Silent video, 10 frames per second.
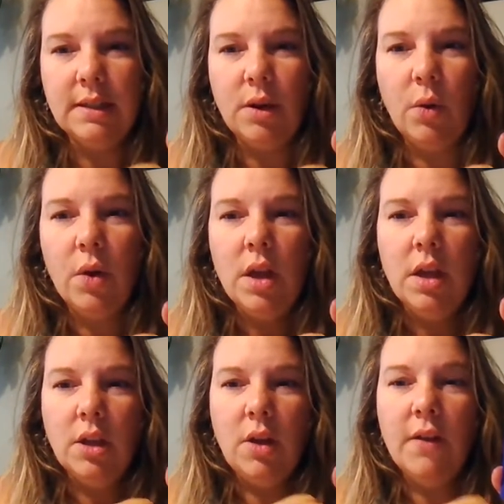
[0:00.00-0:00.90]
So
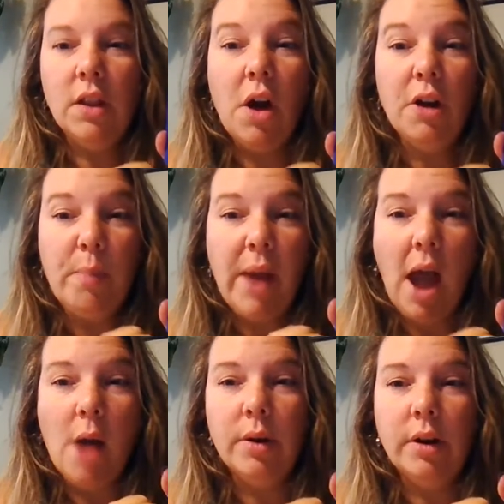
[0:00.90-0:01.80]
you have a lot of
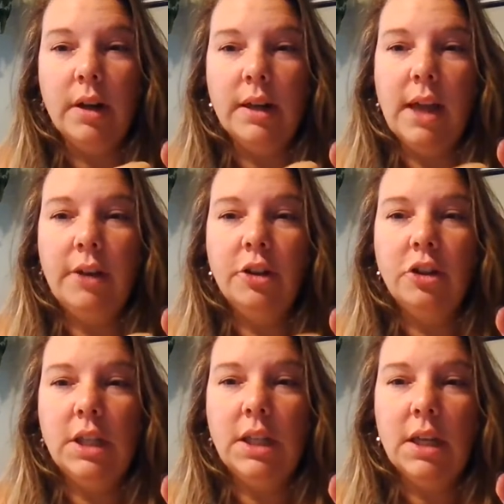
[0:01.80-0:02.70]
power and
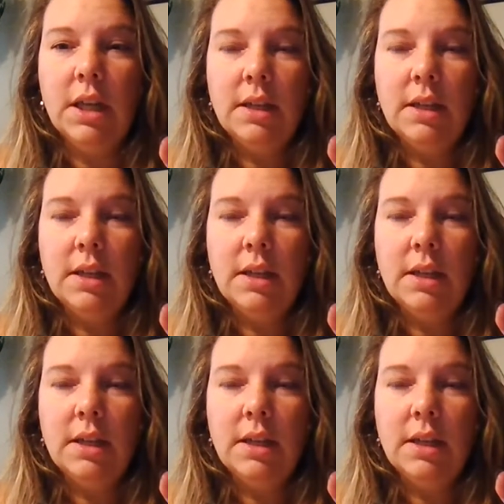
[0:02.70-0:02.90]
energy.